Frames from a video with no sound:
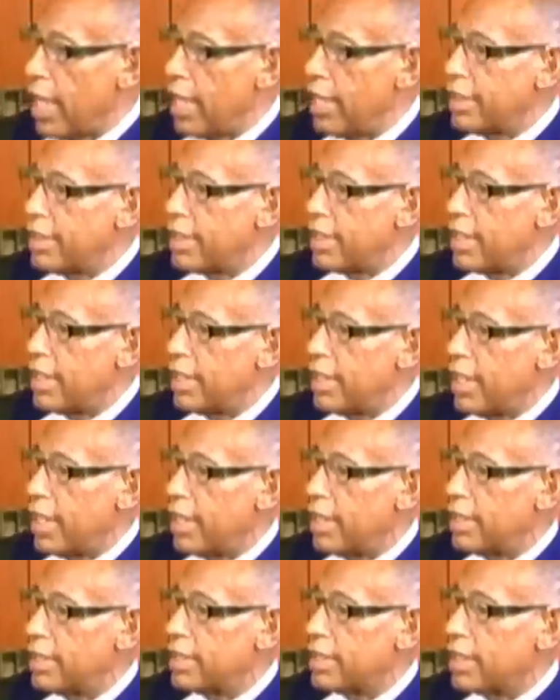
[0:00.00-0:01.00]

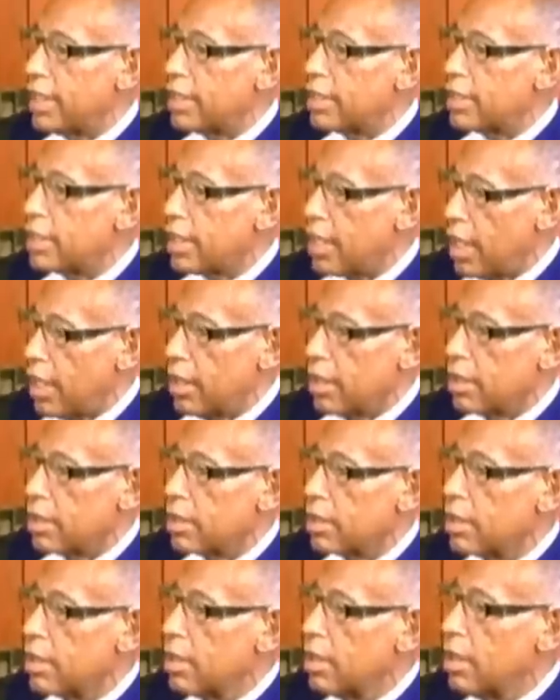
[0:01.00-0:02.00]
1886
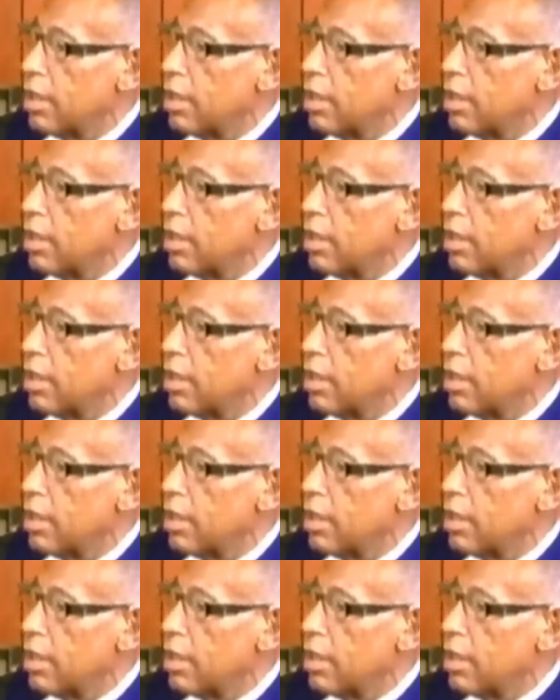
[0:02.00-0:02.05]
case.